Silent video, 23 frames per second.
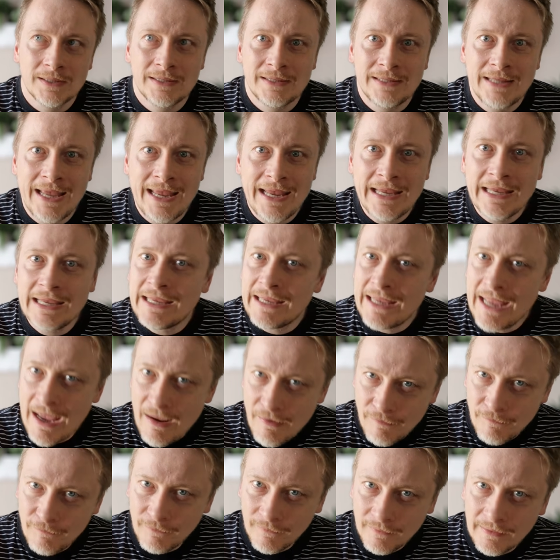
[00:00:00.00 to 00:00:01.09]
they
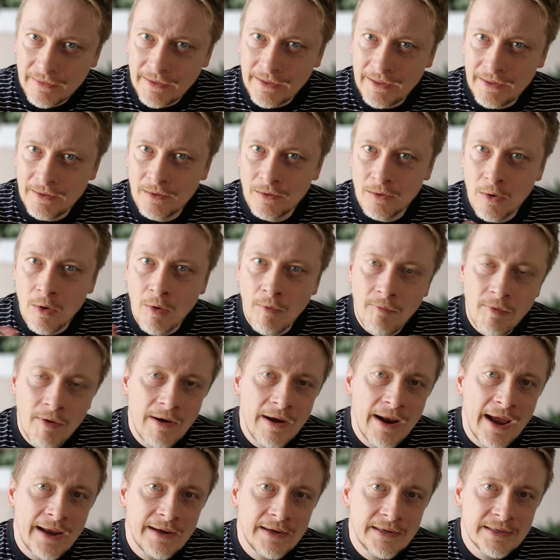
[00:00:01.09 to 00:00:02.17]
carefully
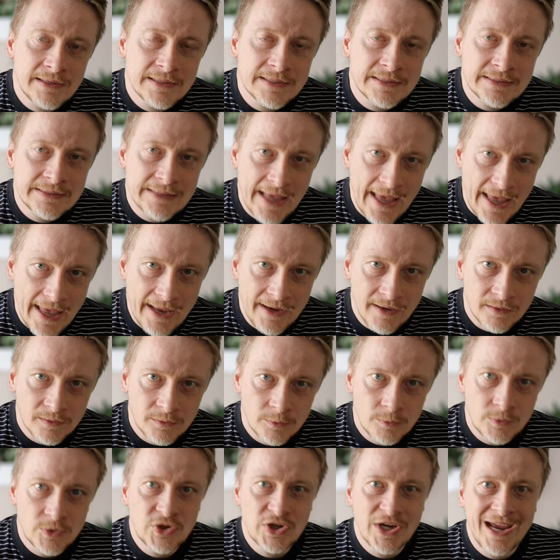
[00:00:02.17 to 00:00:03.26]
override the
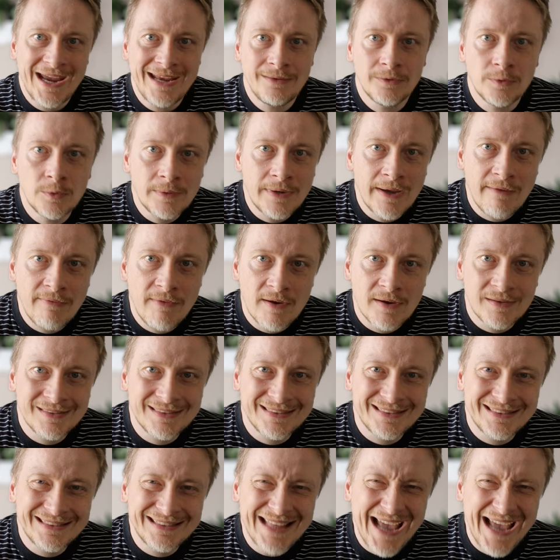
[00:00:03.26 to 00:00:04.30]
stack to chain together